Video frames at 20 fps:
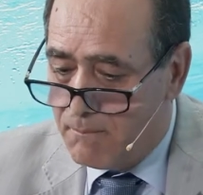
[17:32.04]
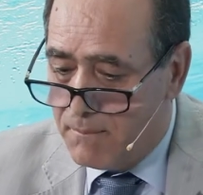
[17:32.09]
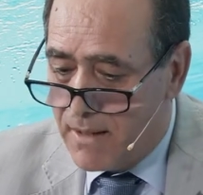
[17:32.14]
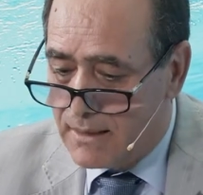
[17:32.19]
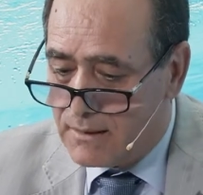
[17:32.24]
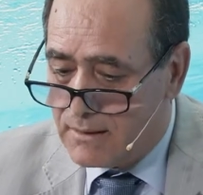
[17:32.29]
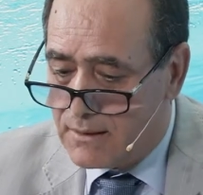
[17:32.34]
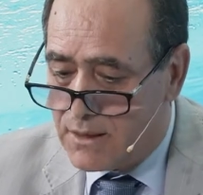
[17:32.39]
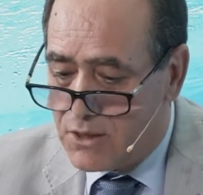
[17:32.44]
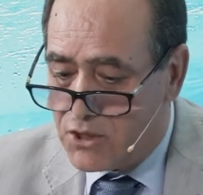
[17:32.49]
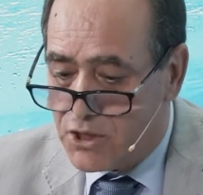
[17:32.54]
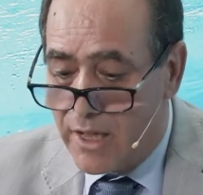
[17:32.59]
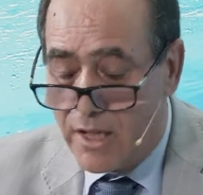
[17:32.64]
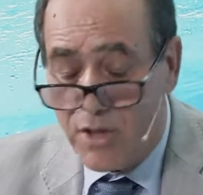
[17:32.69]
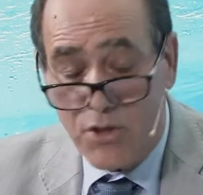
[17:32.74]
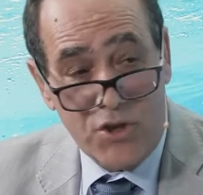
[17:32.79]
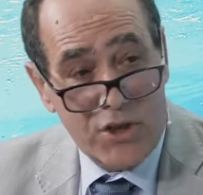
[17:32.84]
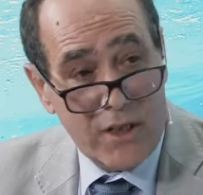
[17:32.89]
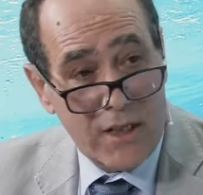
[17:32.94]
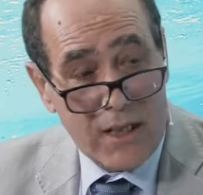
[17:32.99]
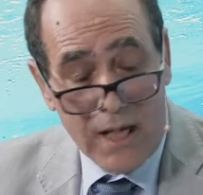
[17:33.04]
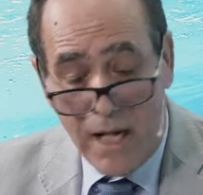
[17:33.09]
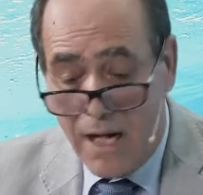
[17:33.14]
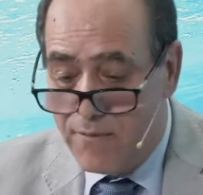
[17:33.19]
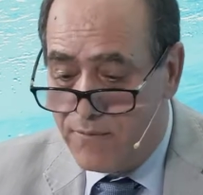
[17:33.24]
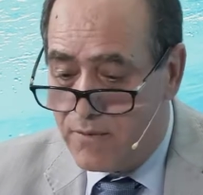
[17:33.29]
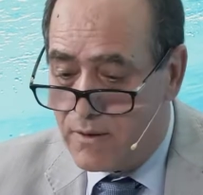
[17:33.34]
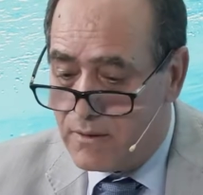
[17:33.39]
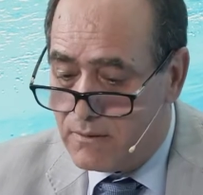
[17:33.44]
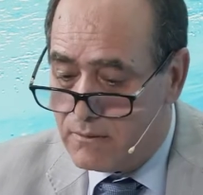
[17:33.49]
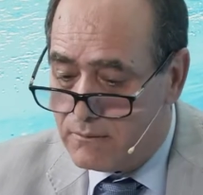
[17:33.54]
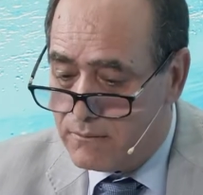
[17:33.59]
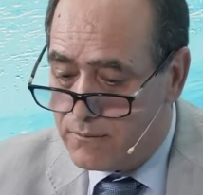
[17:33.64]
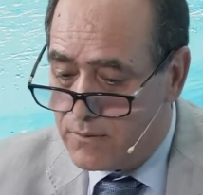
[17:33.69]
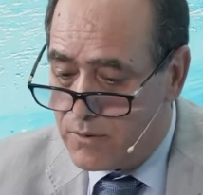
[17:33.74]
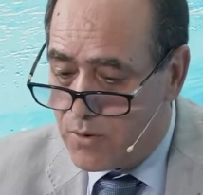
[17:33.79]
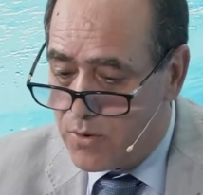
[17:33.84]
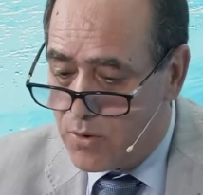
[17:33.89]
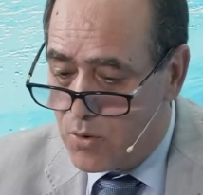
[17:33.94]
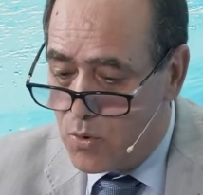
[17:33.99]
But challenging, even
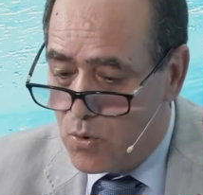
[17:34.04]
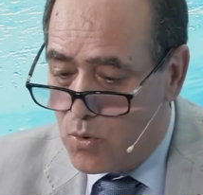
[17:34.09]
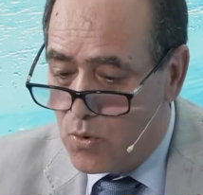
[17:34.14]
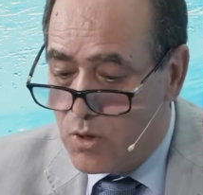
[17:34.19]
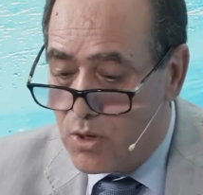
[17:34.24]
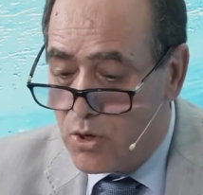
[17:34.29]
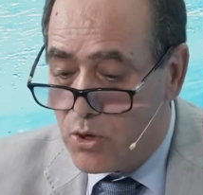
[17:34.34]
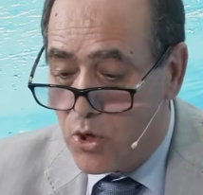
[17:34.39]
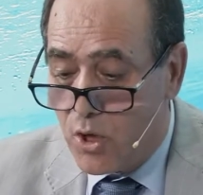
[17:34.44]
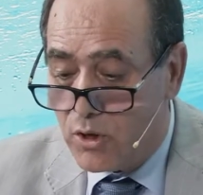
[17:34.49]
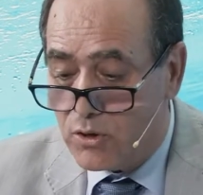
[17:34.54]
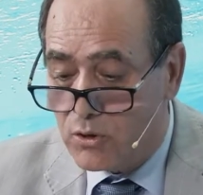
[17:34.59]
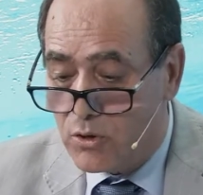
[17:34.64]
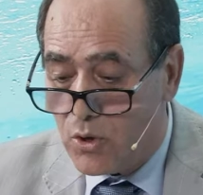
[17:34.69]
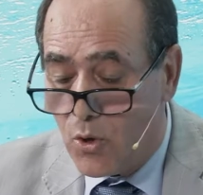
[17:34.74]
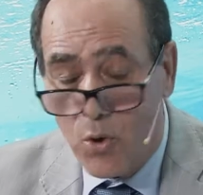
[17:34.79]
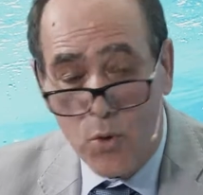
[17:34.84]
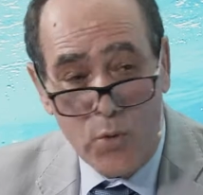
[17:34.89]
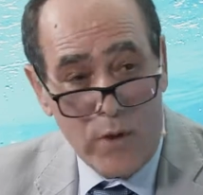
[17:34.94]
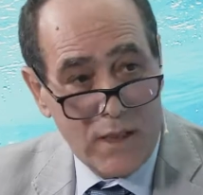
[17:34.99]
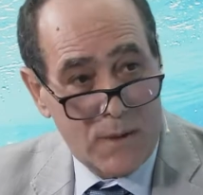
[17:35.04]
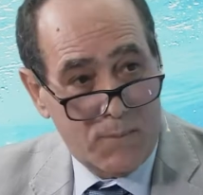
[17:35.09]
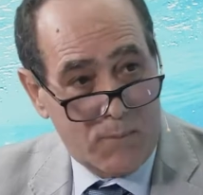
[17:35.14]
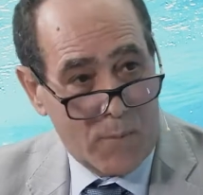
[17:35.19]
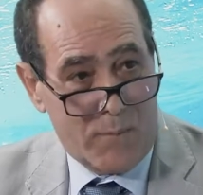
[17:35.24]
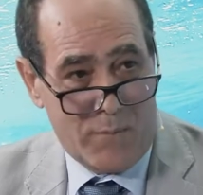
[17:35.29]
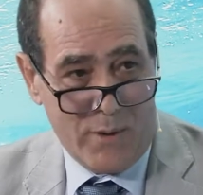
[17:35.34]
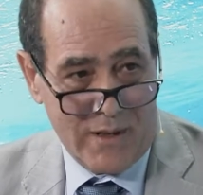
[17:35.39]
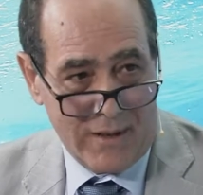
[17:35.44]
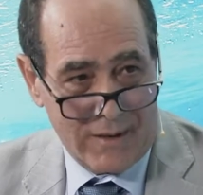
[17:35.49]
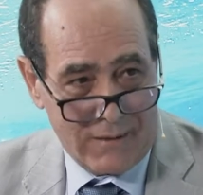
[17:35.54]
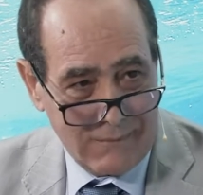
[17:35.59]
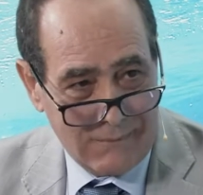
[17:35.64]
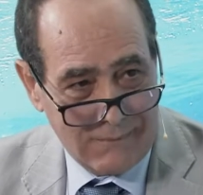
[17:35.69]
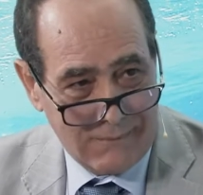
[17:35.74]
though not always popular.